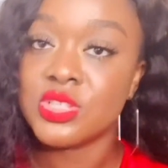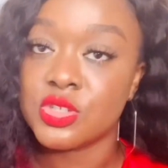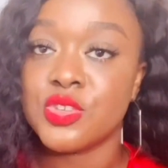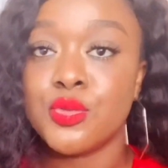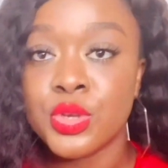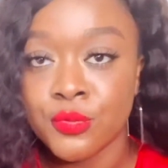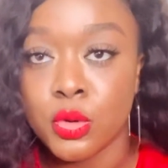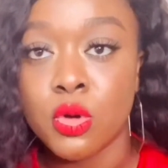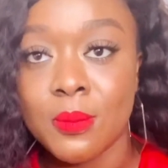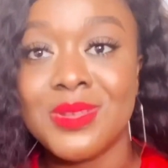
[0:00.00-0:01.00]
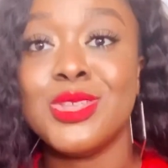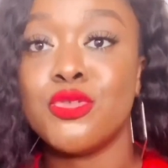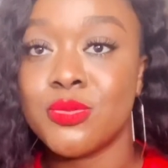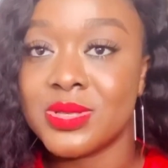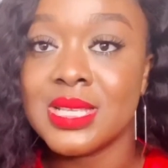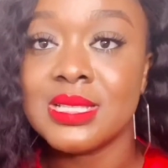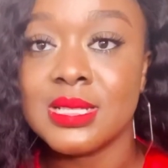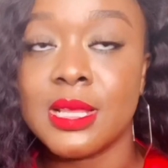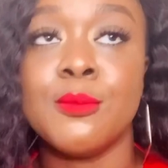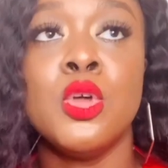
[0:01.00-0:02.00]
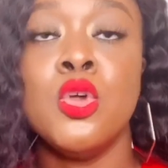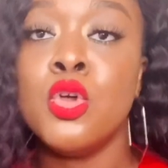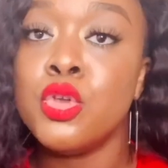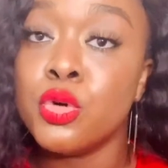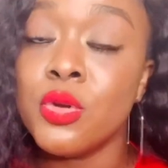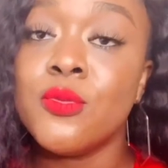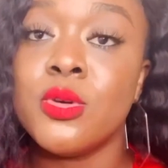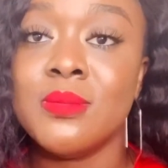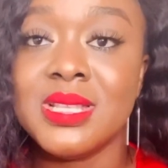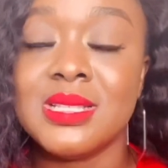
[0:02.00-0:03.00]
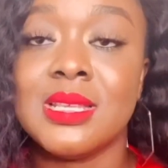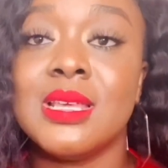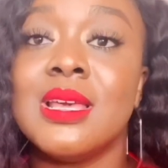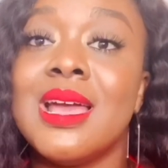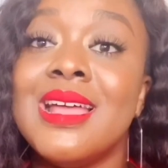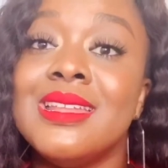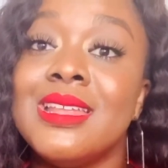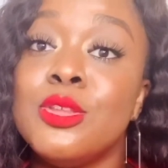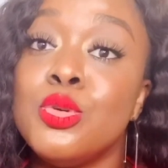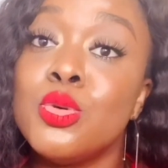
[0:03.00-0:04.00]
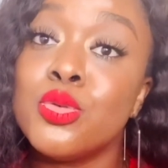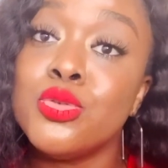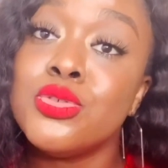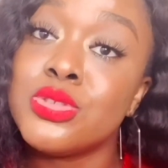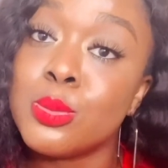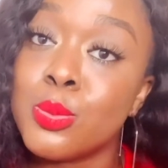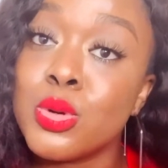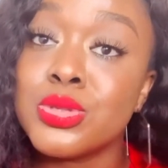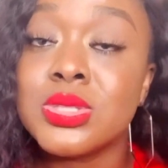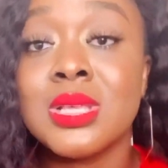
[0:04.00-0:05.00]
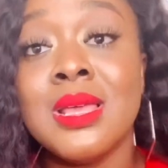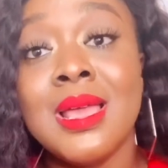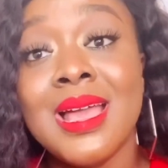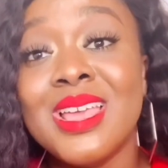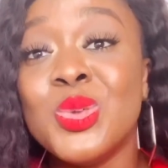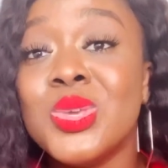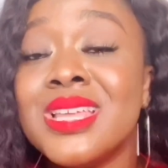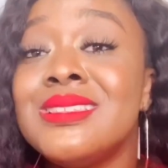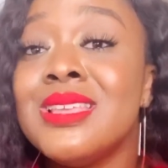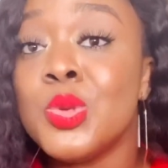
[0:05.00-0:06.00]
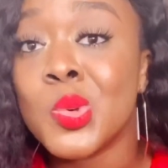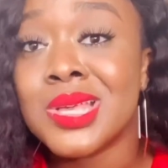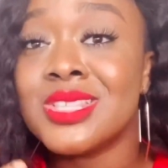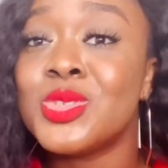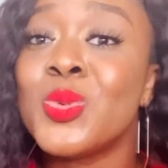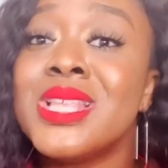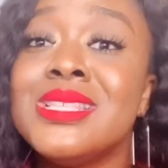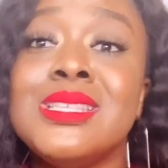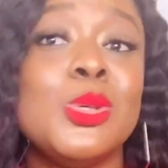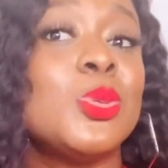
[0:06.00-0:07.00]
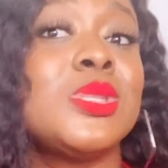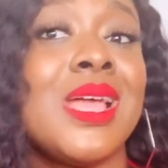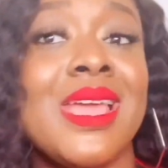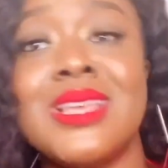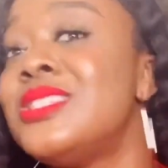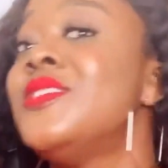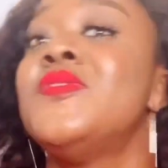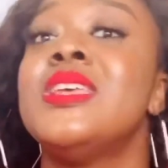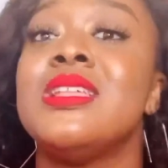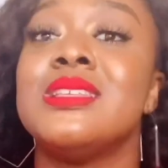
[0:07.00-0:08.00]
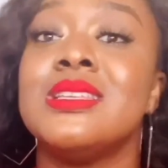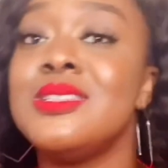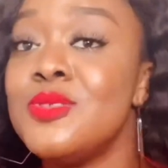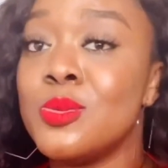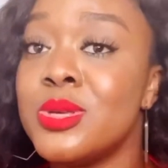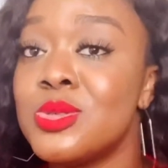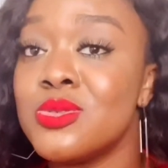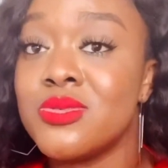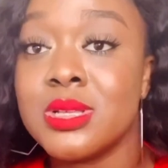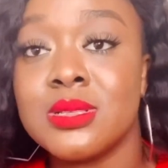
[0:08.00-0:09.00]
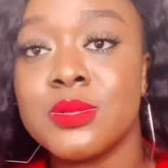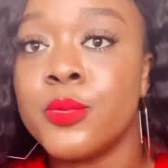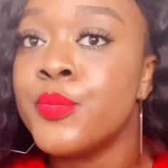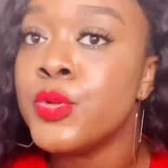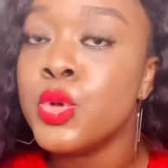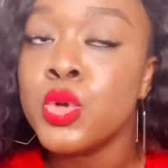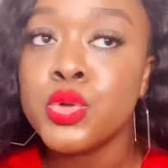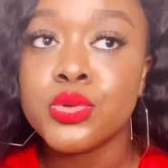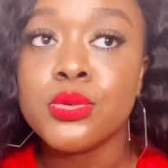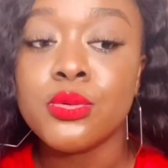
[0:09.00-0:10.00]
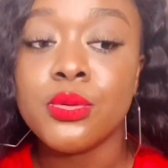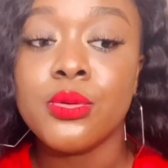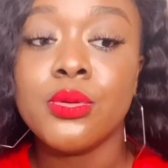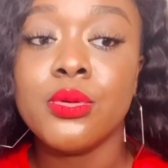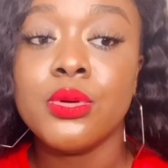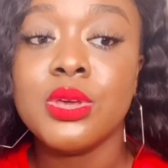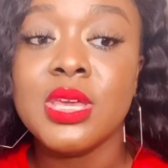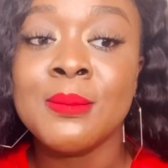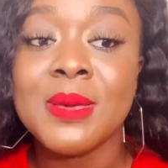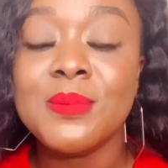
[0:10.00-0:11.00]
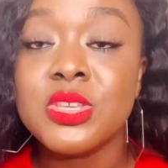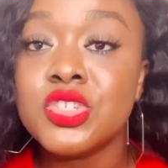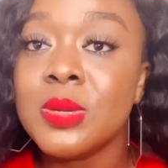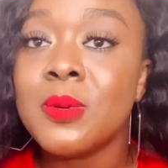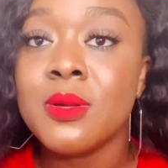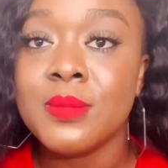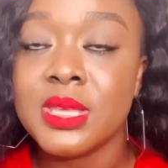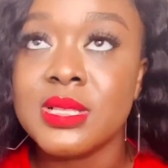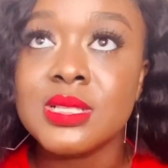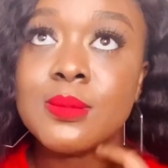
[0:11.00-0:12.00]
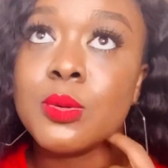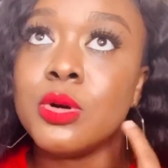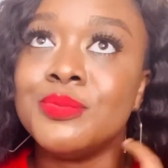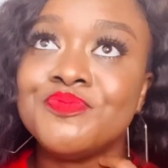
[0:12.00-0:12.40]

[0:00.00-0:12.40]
because you're working for a company, you're representing them. You're going for a meeting and then you go use the bus and you get there, you are sweaty, your tire shifted, it's as if you went to wrestle. So it might be a cheaper means, but